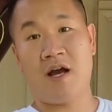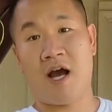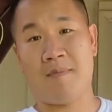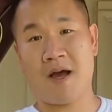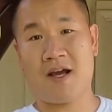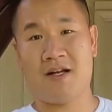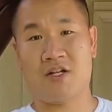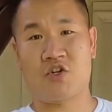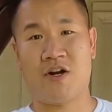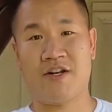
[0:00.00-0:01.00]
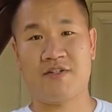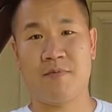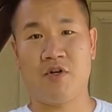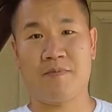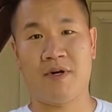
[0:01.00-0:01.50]
I'm not going to try to
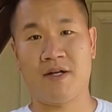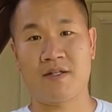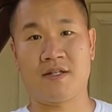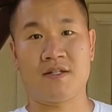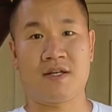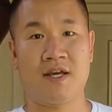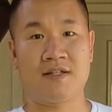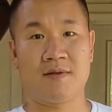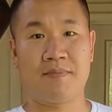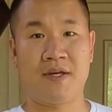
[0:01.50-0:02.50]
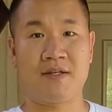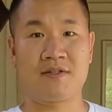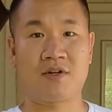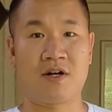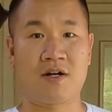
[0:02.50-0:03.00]
smoke, but just in case the bees
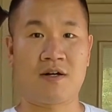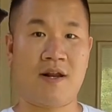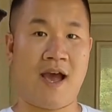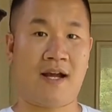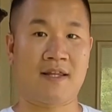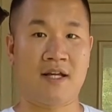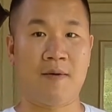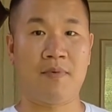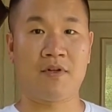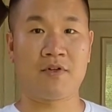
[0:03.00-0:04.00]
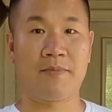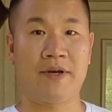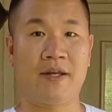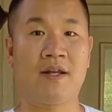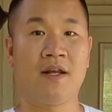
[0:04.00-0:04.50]
start acting up a little
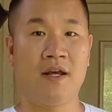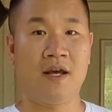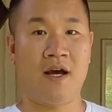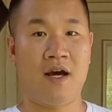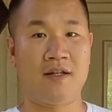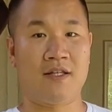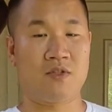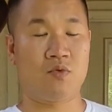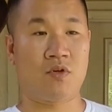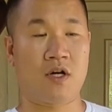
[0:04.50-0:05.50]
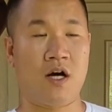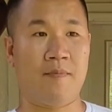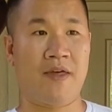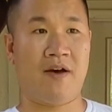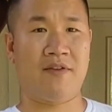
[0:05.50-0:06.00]
bit, this will
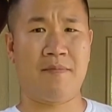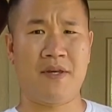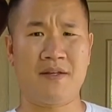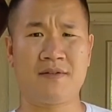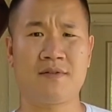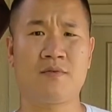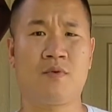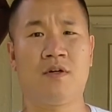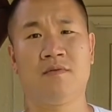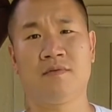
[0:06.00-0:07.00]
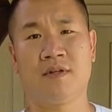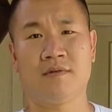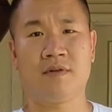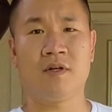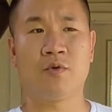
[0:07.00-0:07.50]
calm down the bees. Well,
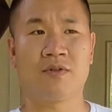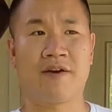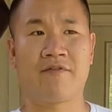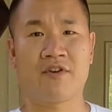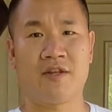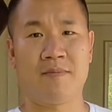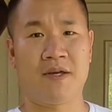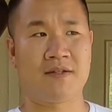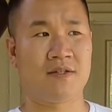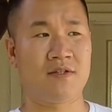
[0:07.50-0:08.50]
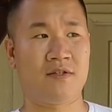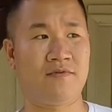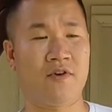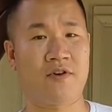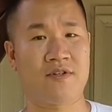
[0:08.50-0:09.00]
it will divert the bees into
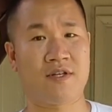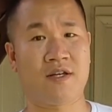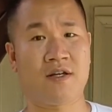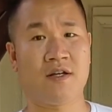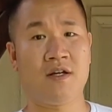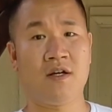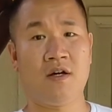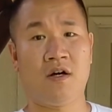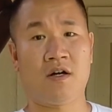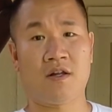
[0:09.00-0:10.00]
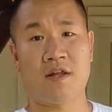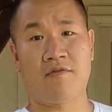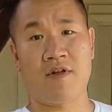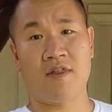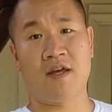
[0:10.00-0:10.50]
focusing on a
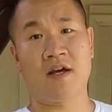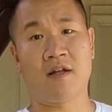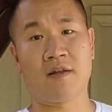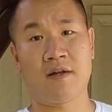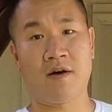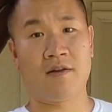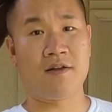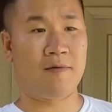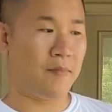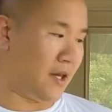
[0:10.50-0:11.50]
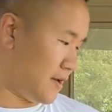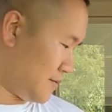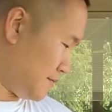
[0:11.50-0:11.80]
different thing other than me.